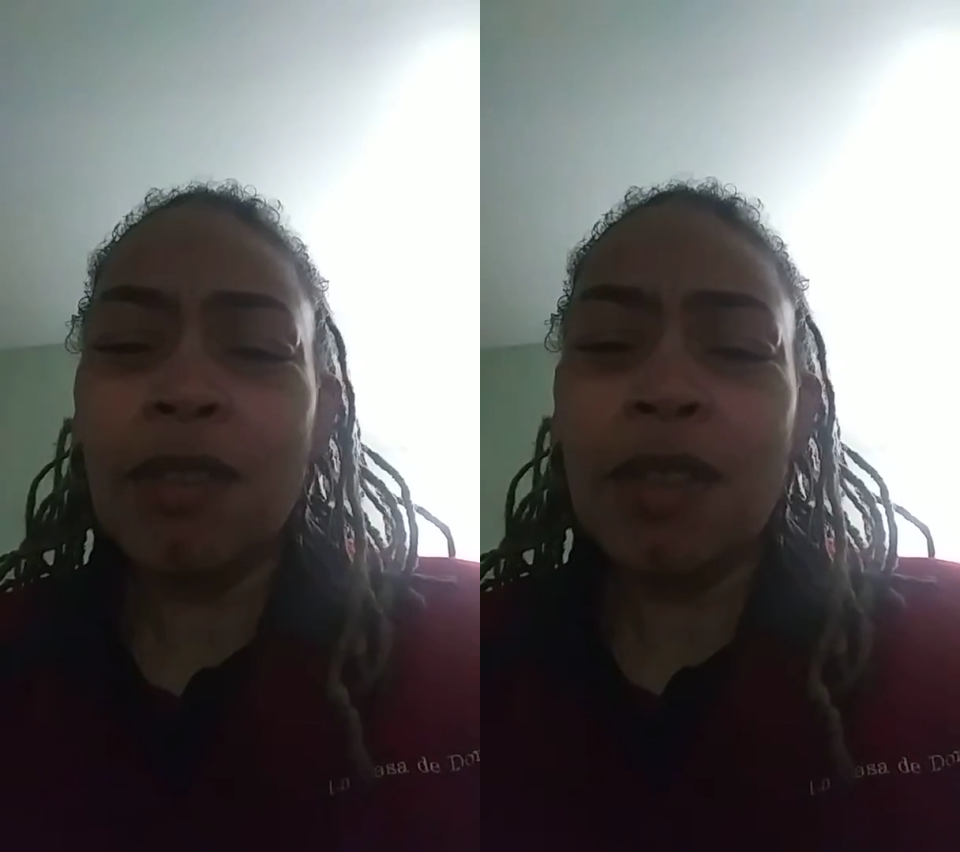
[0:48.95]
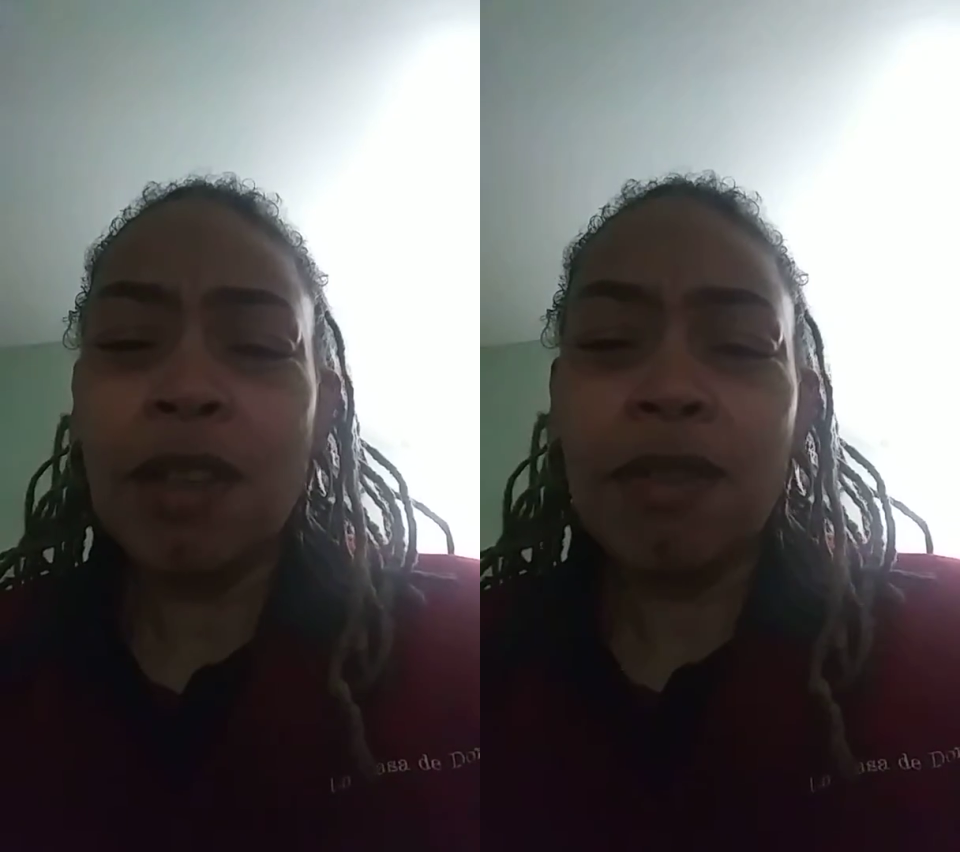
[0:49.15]

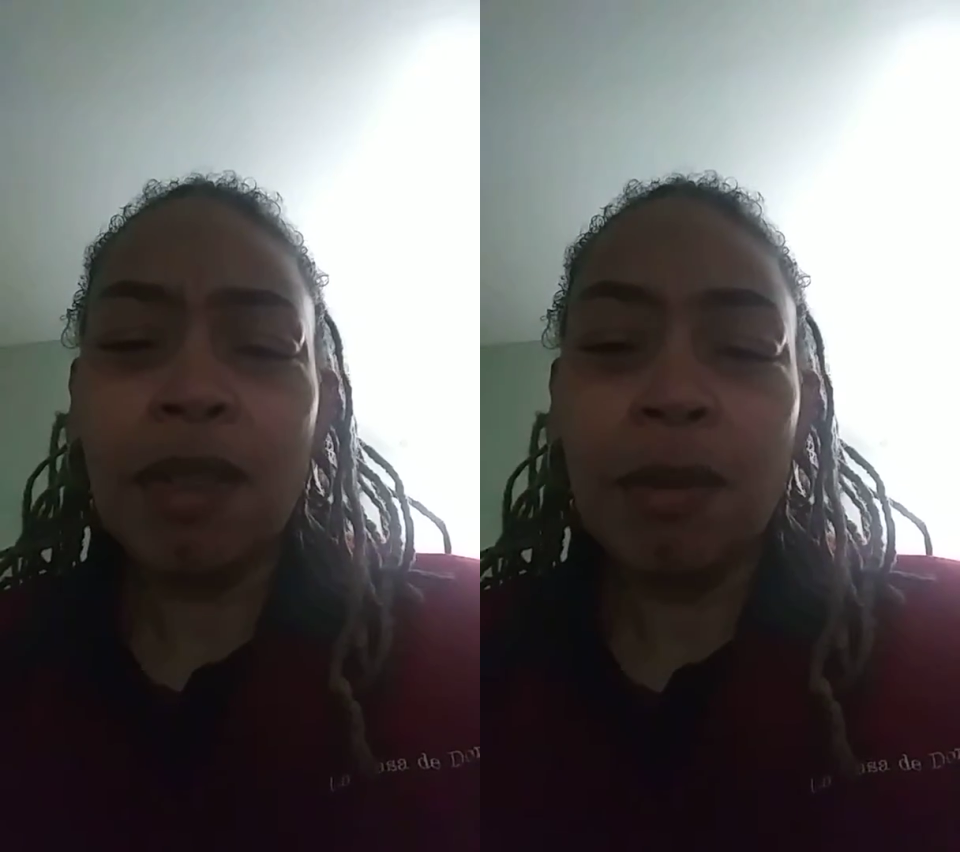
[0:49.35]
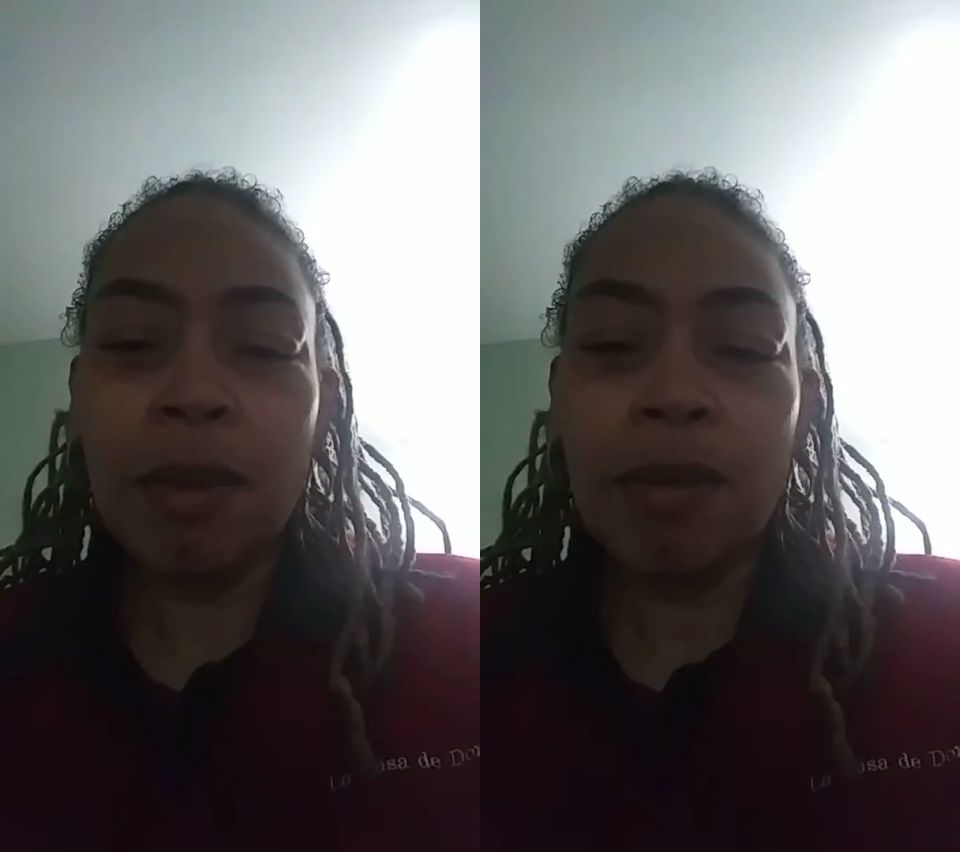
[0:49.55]
stuff
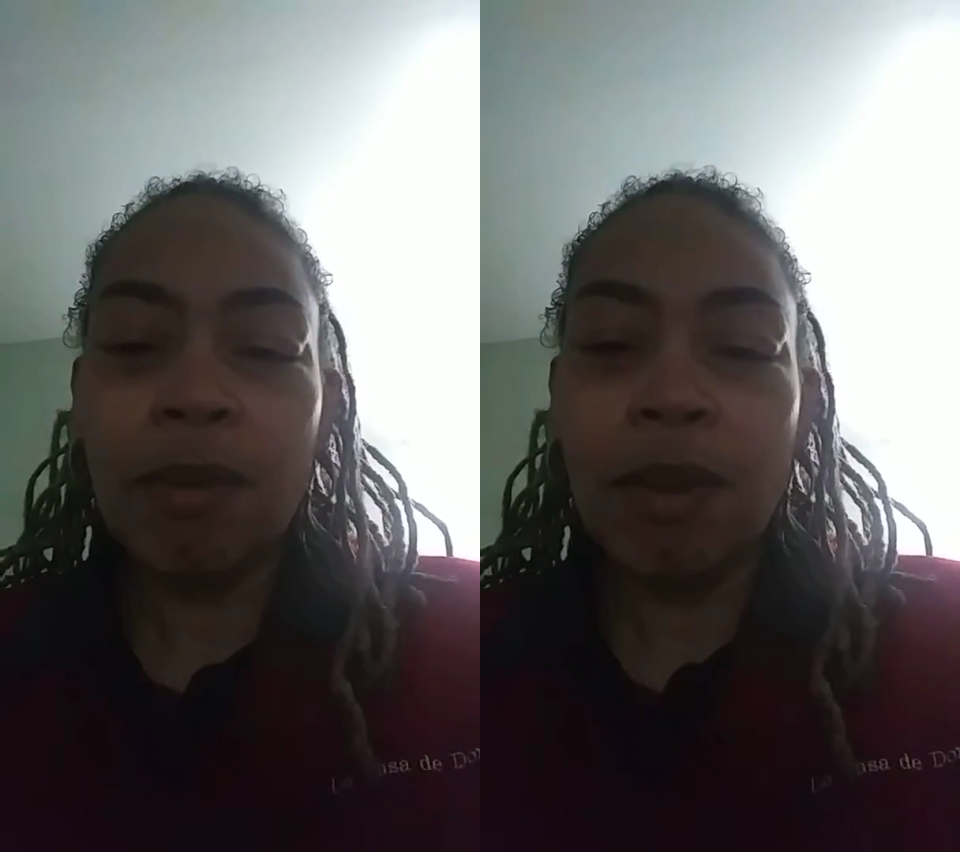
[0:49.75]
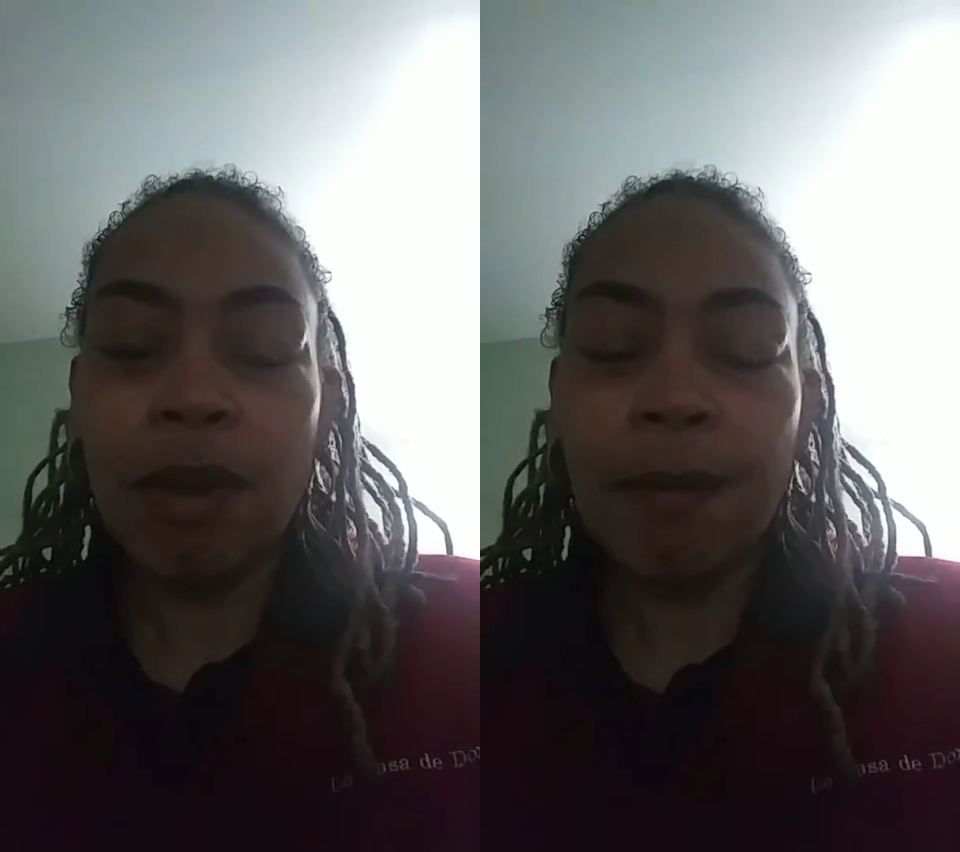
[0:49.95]
that went
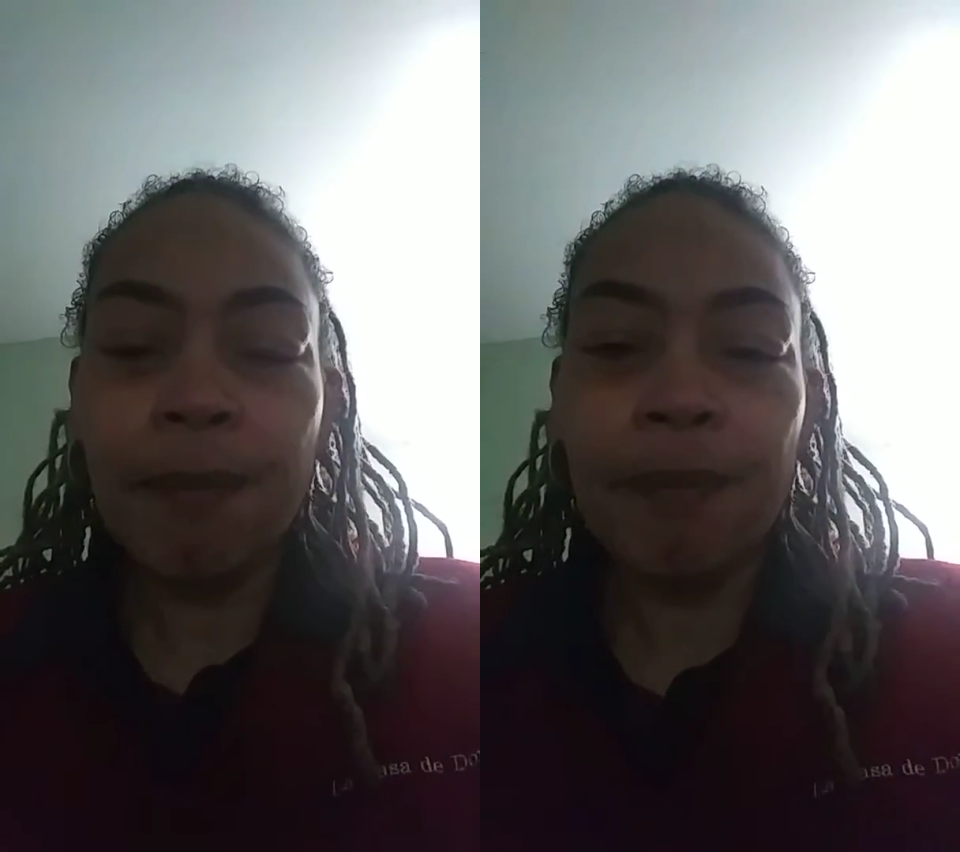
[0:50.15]
wrong.